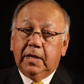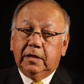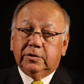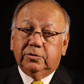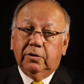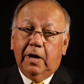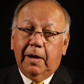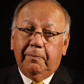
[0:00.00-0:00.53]

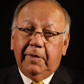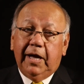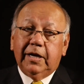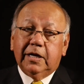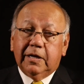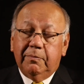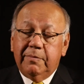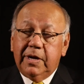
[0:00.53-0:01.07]
So I made
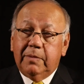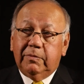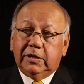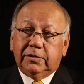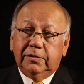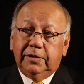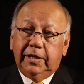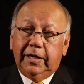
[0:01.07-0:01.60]
a
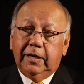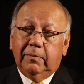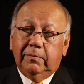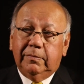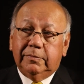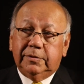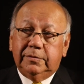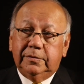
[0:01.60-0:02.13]
commitment to
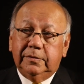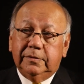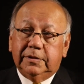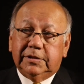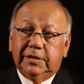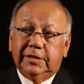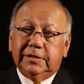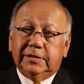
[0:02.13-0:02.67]
them, to the
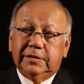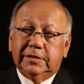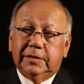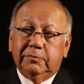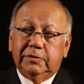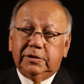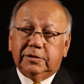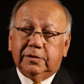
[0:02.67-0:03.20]
citizens
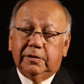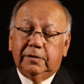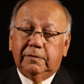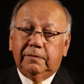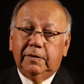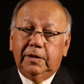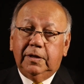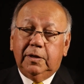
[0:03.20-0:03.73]
that we
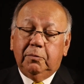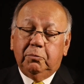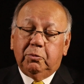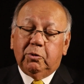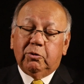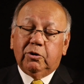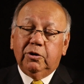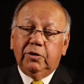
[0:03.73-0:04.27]
serve, we
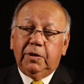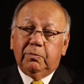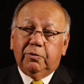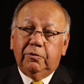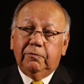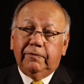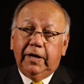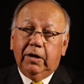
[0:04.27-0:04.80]
were going to
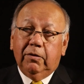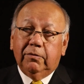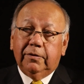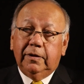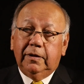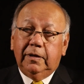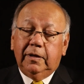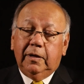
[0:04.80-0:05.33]
improve health,
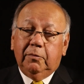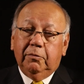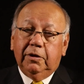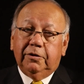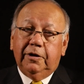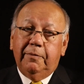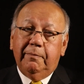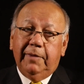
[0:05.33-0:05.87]

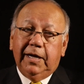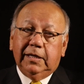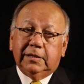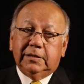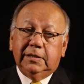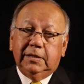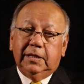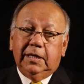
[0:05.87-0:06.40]
whether it
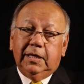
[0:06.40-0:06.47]
meant